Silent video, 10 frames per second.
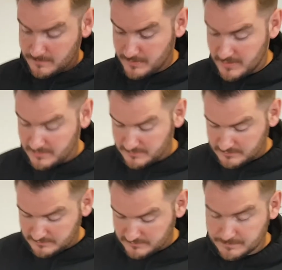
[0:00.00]
but
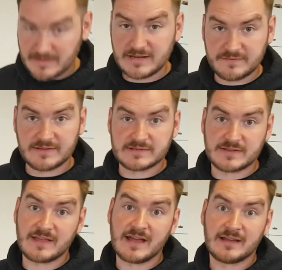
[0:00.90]
the benefits
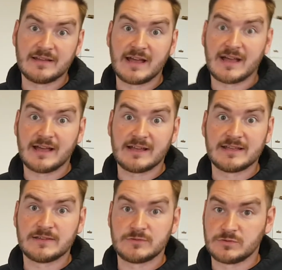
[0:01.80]
of that are
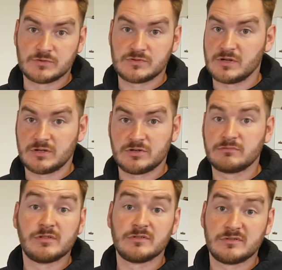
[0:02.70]
it does not
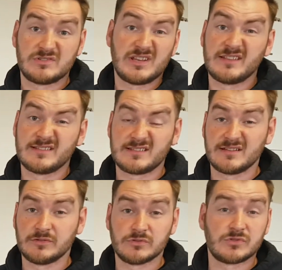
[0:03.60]
corrode. Stainless
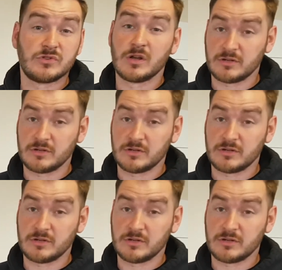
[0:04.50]
steel does not